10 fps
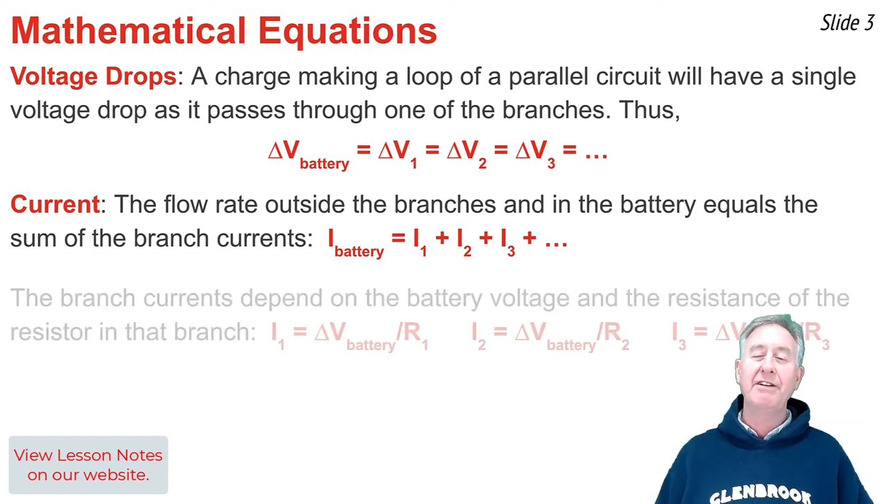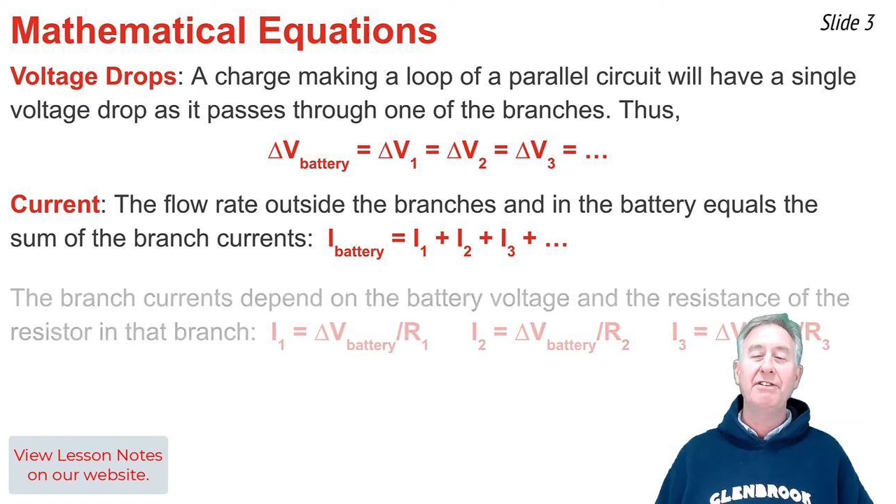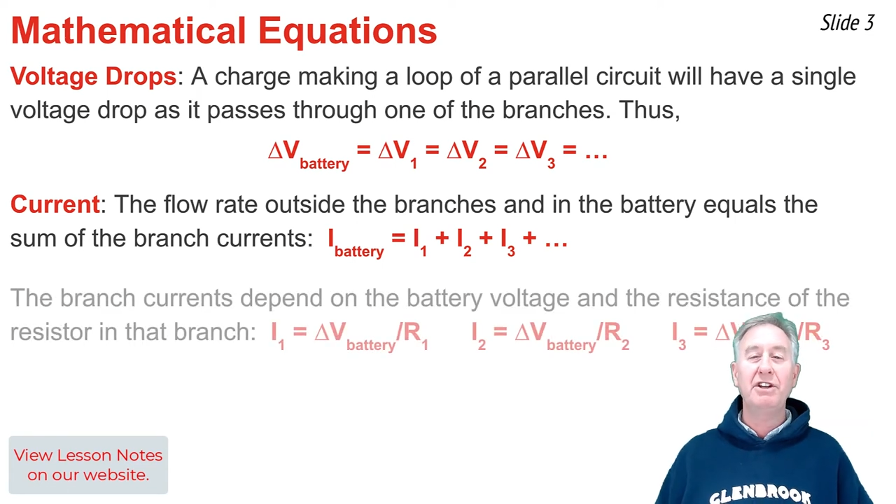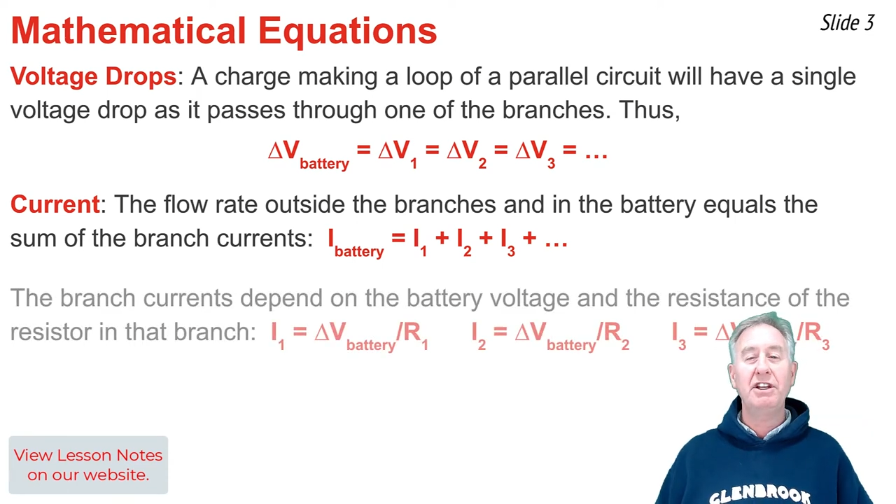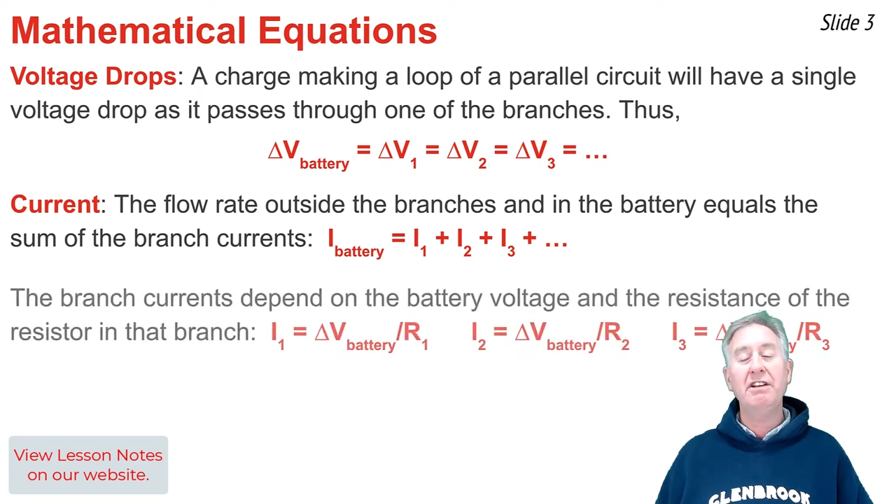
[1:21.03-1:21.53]

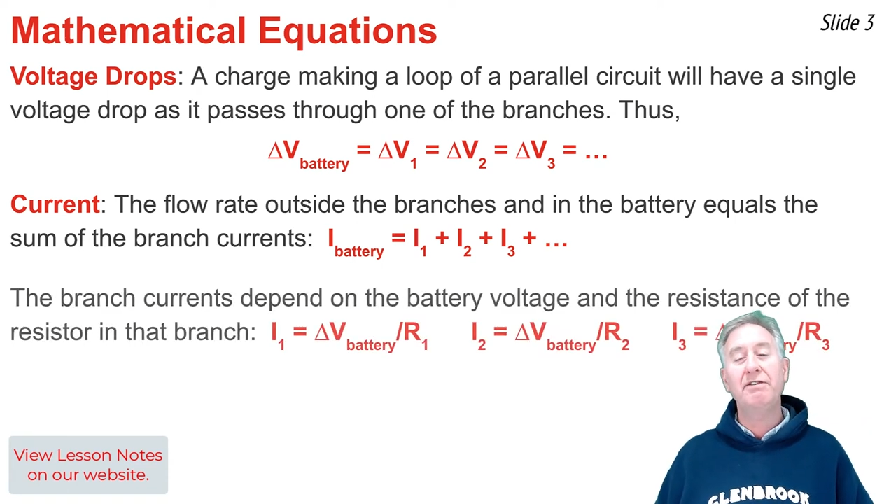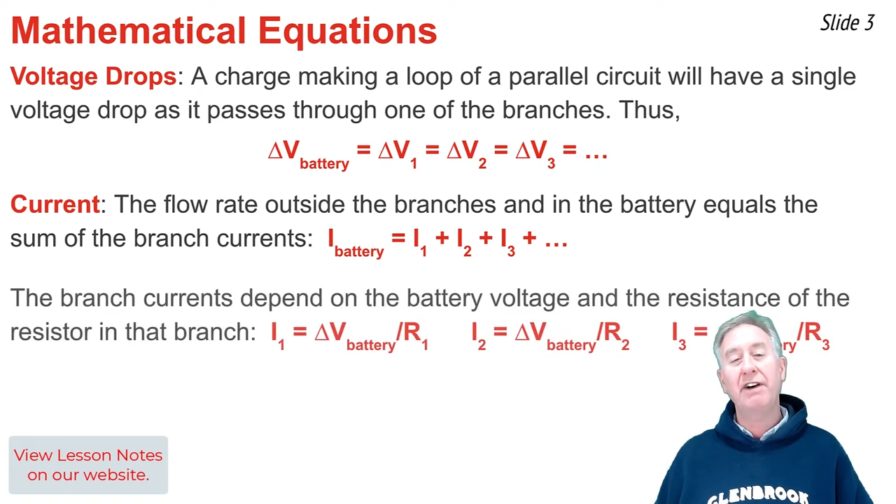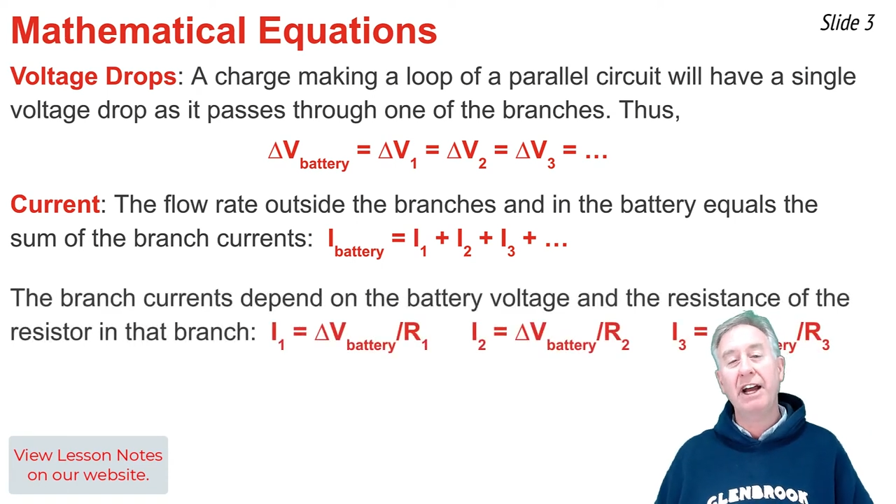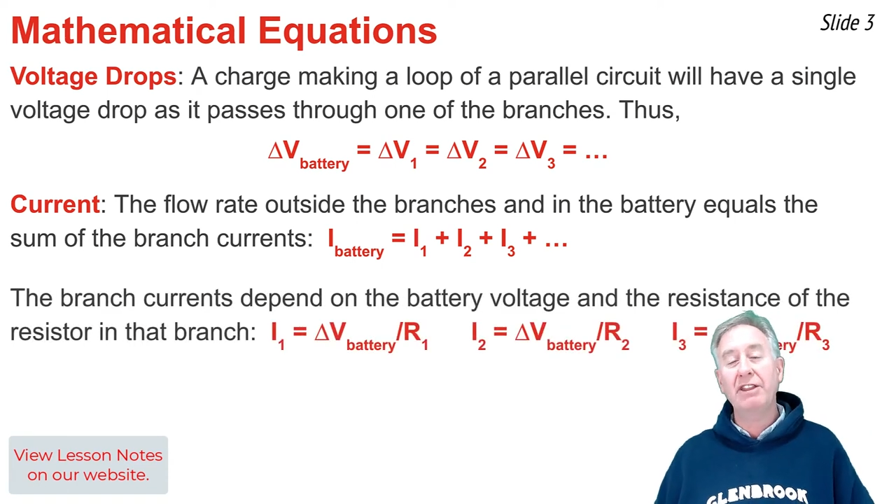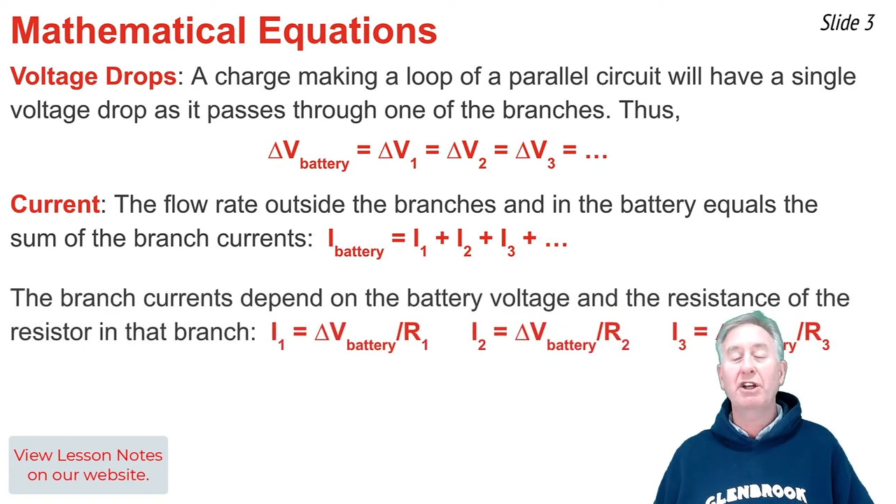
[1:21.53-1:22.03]
If you need to
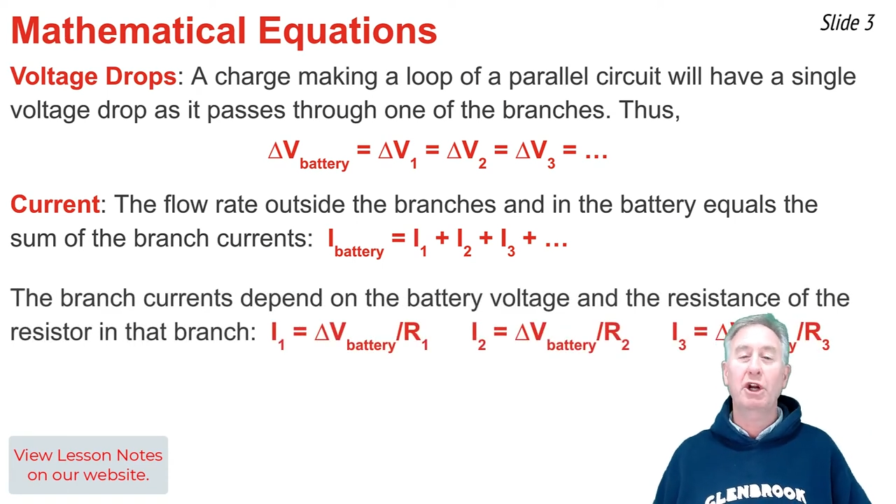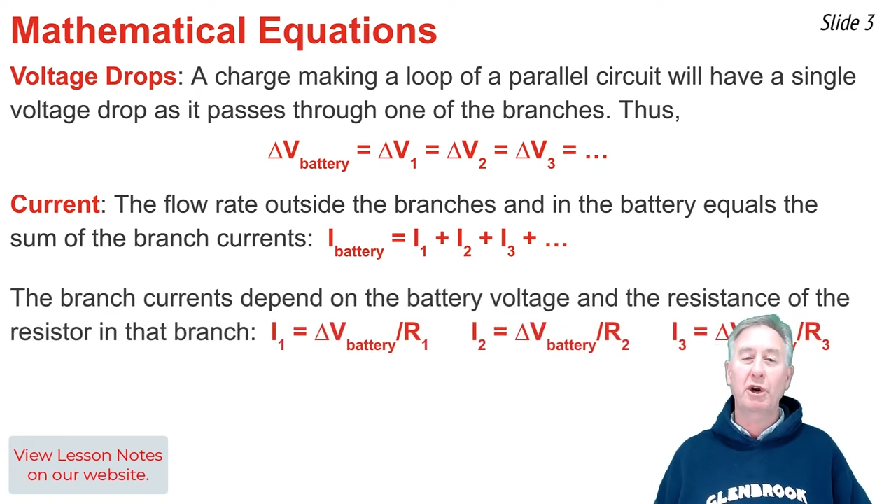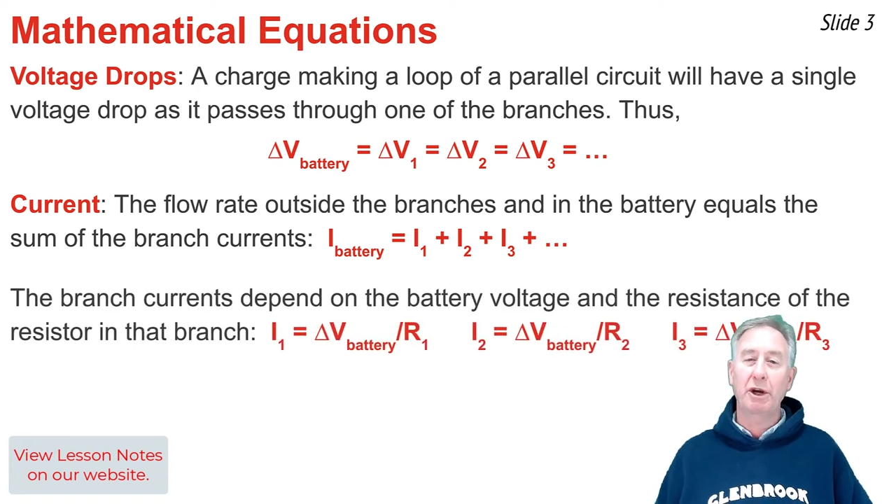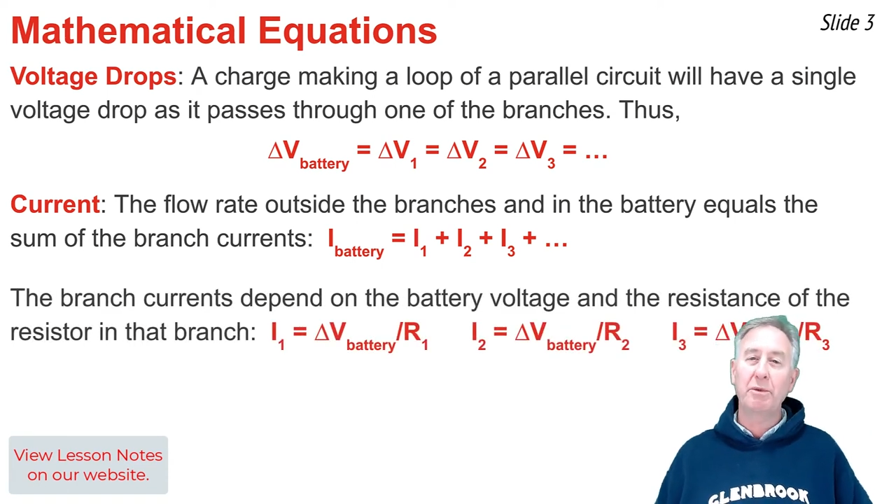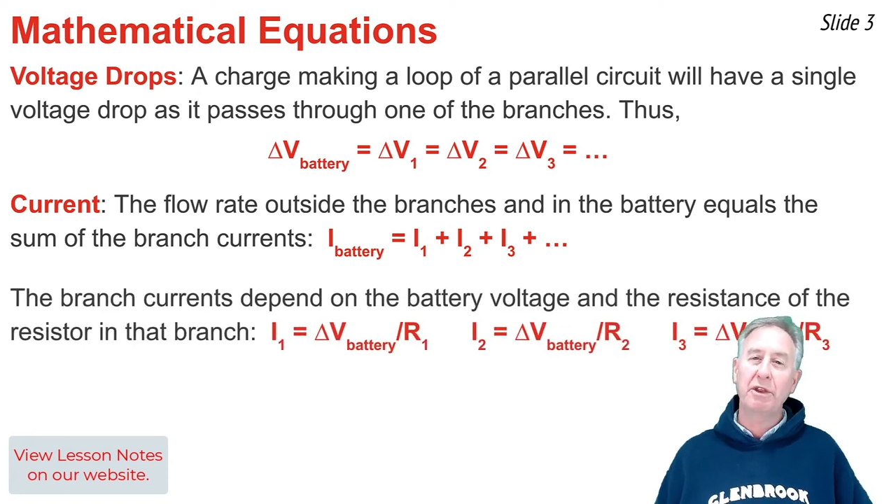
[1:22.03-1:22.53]
find the
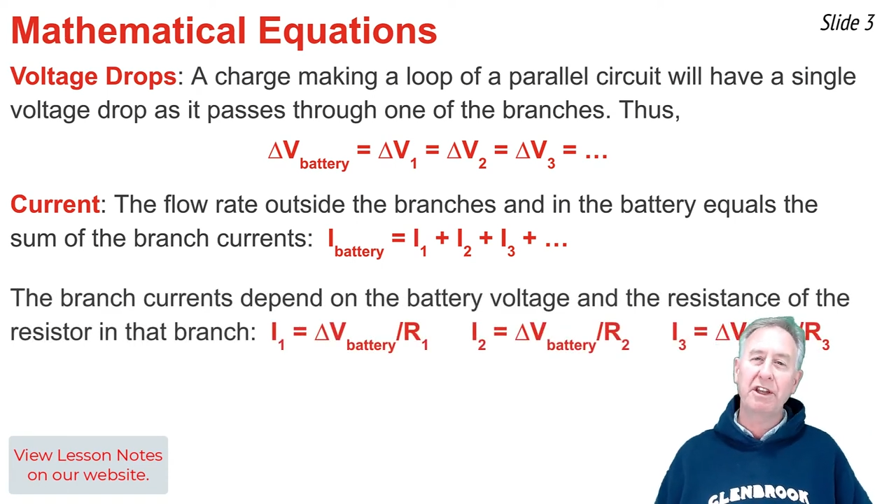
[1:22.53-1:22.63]
current